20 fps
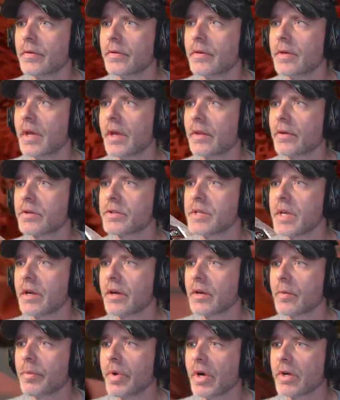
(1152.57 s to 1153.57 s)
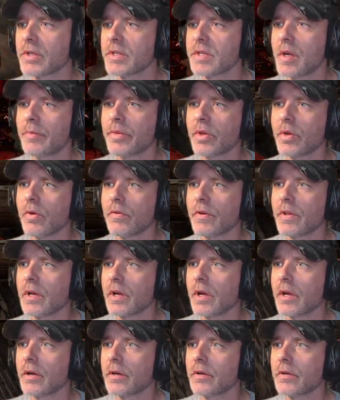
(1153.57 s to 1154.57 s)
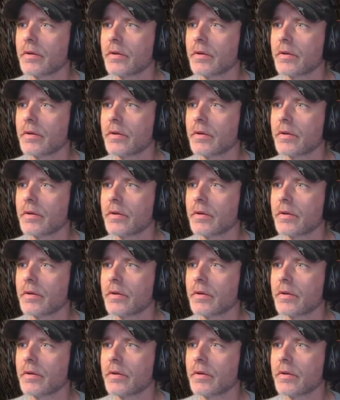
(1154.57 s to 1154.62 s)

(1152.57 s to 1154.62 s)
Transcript: Yeah, they're tearing apart something over there.